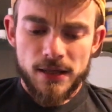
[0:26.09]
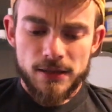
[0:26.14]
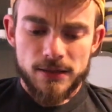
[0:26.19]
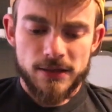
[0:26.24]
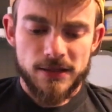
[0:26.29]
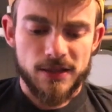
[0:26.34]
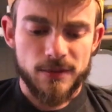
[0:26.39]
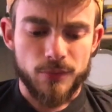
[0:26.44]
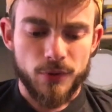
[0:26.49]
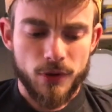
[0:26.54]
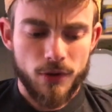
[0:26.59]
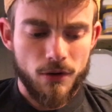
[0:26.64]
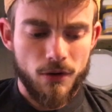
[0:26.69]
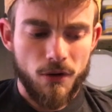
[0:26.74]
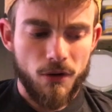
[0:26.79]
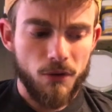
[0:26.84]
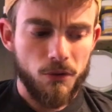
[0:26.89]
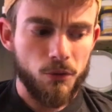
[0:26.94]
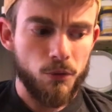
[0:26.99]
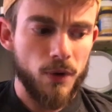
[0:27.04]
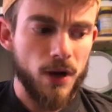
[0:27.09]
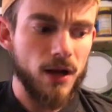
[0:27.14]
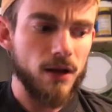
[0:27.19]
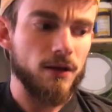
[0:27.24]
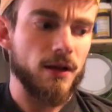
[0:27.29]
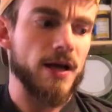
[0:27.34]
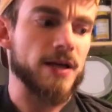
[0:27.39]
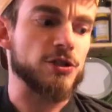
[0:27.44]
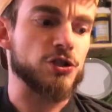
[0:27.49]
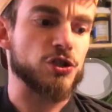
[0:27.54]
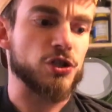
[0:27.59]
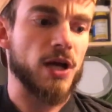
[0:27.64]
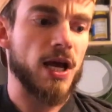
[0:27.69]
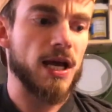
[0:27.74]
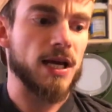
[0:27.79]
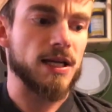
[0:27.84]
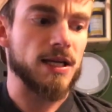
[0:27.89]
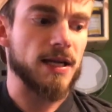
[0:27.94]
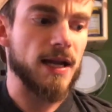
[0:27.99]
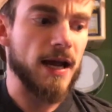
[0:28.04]
liberal,
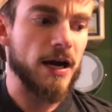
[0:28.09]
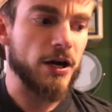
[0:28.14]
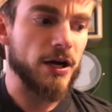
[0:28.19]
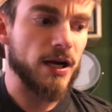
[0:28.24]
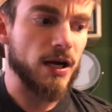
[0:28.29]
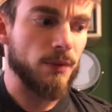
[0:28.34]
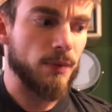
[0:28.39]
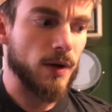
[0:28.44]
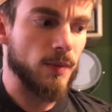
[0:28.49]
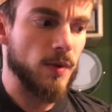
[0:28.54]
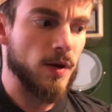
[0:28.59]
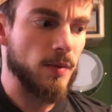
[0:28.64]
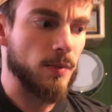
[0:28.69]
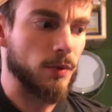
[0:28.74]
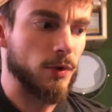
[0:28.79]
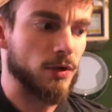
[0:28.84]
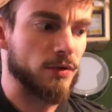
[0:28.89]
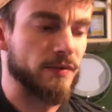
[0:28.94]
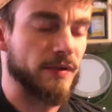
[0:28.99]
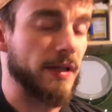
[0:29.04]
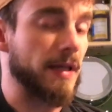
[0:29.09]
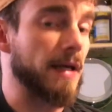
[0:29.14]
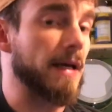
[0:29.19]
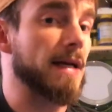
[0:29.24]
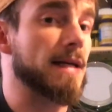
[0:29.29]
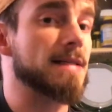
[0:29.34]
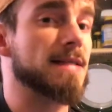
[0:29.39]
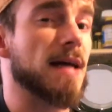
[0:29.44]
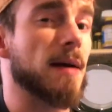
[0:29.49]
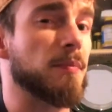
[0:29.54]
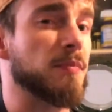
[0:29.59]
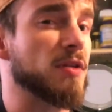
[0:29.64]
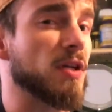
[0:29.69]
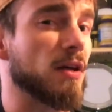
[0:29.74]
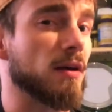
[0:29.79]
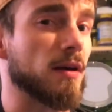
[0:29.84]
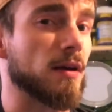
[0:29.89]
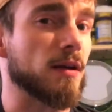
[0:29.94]
well-educated area where people are really accepting,